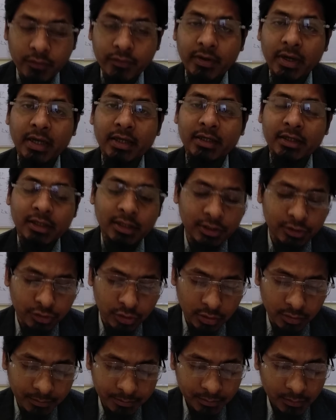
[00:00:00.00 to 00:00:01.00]

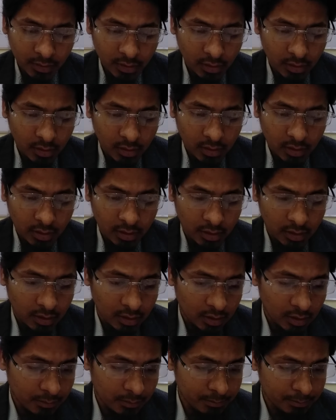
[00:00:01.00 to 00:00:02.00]
agriculture
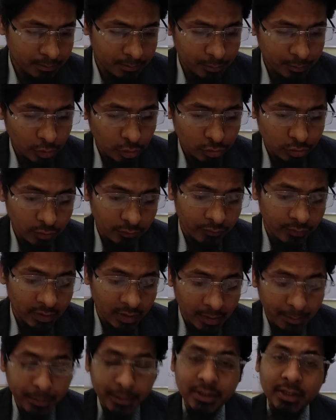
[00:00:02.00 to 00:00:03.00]
because of
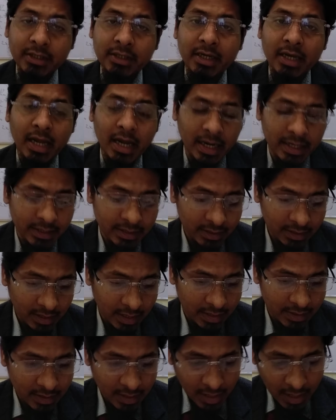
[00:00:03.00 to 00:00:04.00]
limited land
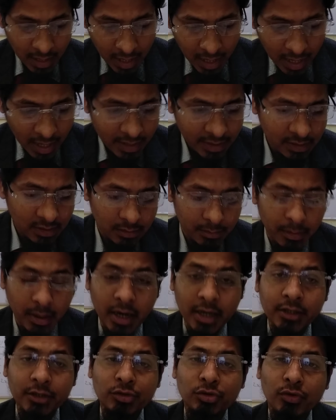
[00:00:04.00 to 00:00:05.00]
and high
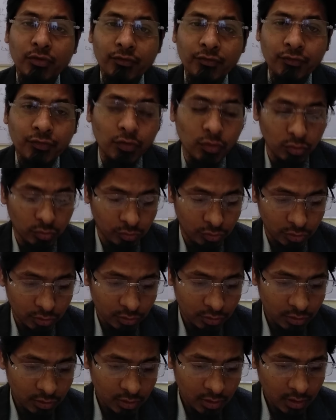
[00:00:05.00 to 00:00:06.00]
demands of food.
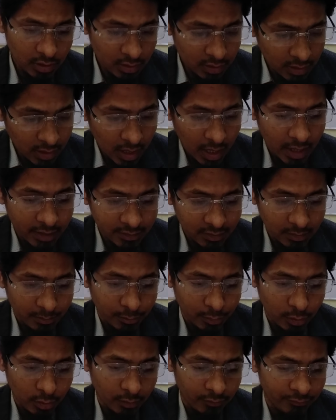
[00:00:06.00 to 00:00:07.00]
Large
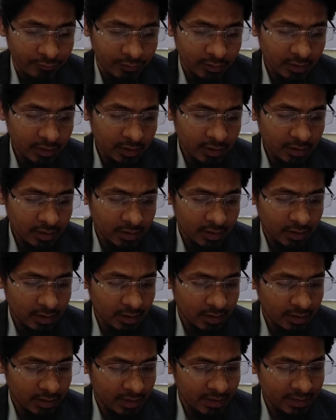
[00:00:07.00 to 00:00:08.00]
number of
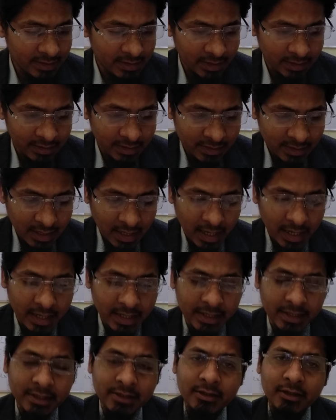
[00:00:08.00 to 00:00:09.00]

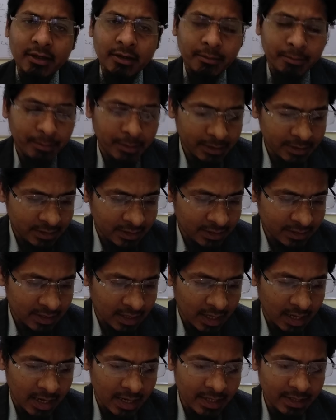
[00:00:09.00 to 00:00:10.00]
insecticides,
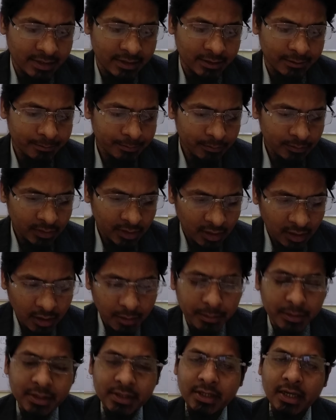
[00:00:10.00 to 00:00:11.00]
pesticides,
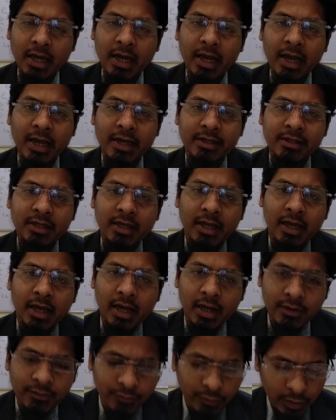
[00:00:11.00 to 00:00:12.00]
herbicides,
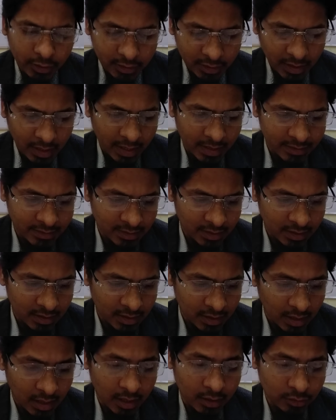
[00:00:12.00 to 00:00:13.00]
and
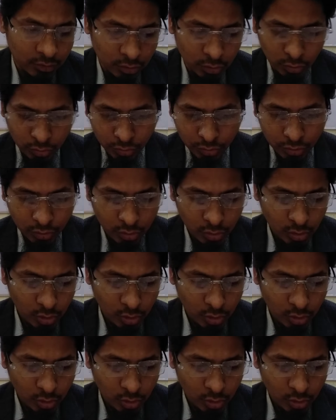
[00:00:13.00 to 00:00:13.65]
fertilizer are used.